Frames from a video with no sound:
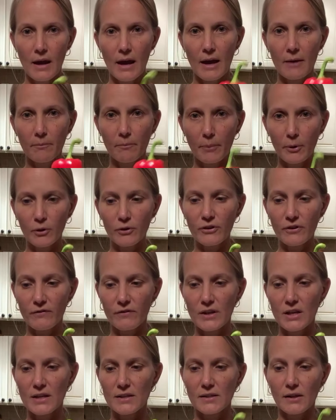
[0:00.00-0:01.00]
and both of
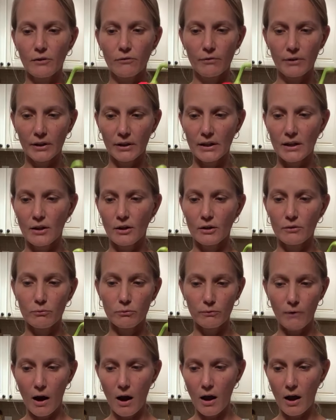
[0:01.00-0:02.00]
these are really good
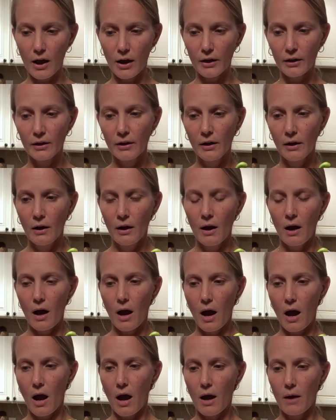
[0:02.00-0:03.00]
raw.
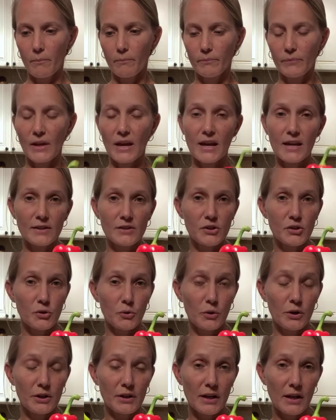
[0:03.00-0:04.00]
Um, they get
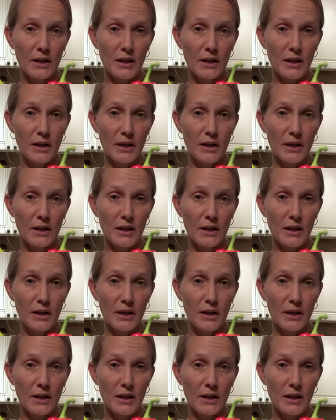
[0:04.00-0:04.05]
stored